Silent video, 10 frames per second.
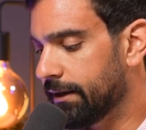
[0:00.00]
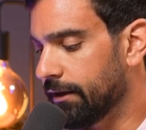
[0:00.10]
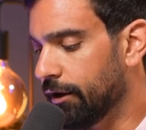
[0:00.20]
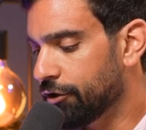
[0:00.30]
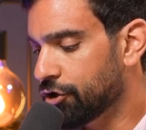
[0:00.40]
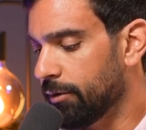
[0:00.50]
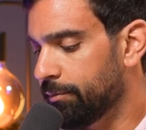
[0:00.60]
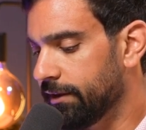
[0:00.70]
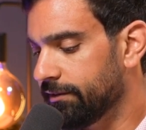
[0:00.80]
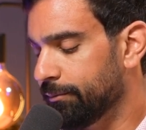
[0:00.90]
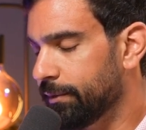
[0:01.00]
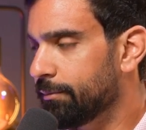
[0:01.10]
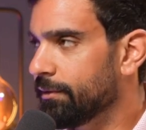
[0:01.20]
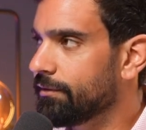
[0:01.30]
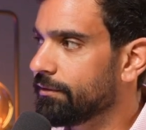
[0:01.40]
large companies and
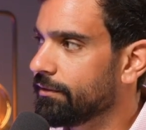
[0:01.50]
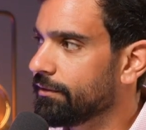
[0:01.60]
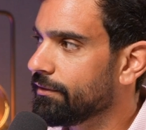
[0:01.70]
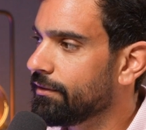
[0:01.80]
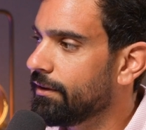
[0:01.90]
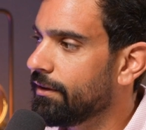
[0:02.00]
big businesses?